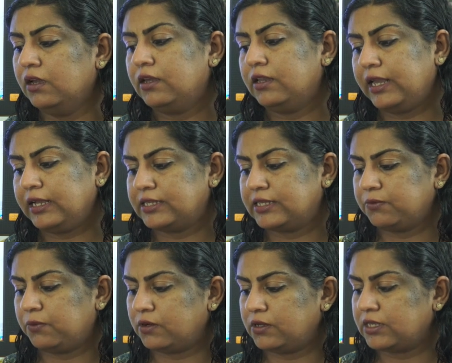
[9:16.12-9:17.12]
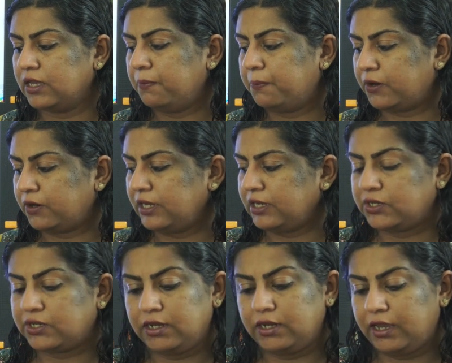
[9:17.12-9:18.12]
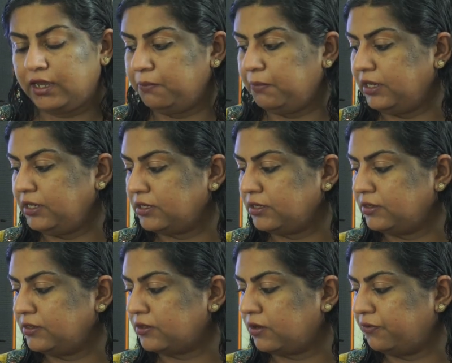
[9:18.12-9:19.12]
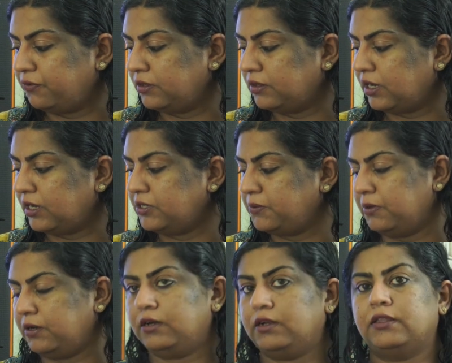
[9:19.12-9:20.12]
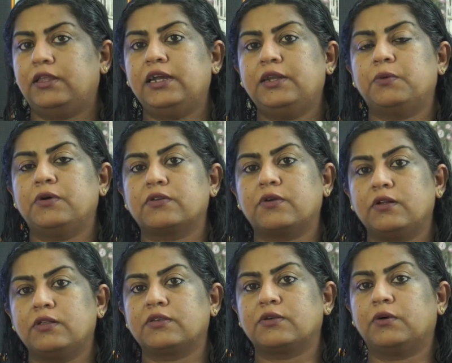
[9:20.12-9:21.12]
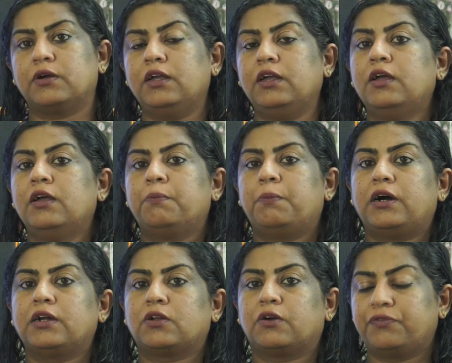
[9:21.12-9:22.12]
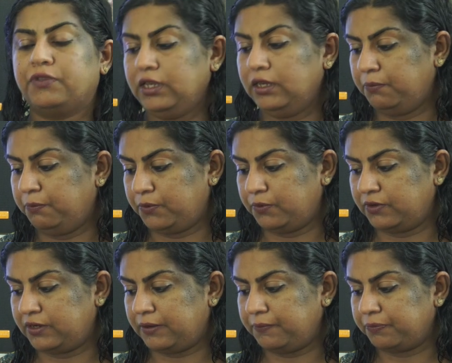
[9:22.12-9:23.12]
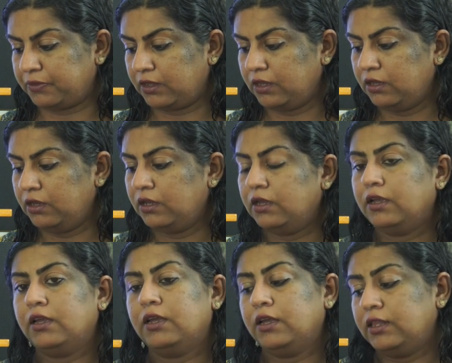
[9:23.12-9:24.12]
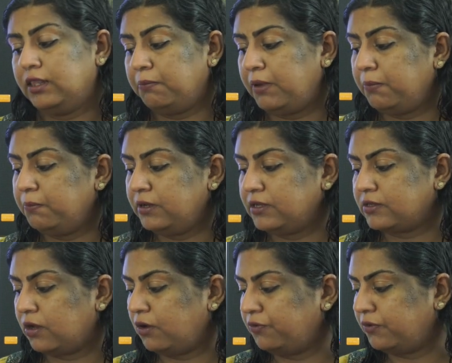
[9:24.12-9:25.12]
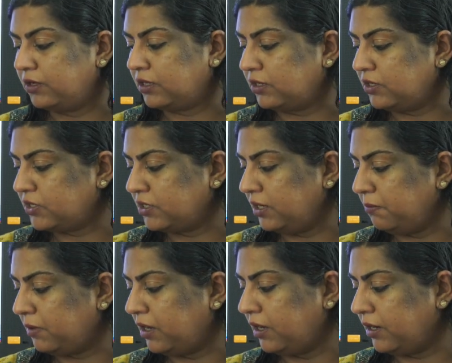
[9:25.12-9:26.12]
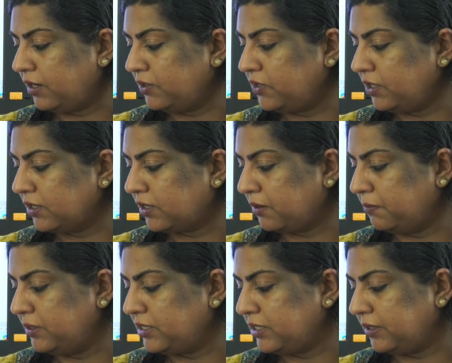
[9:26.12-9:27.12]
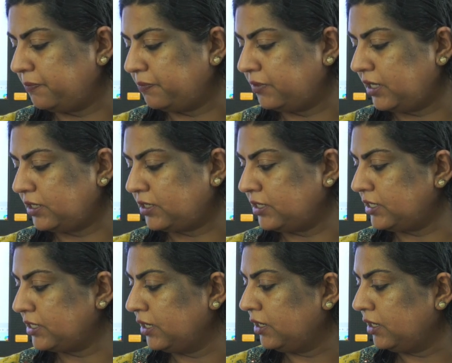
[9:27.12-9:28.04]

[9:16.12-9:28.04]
Next was protection and maintenance of Taj Mahal. That was also a part of the program. The members of Krishnan Maharajan Committee, that is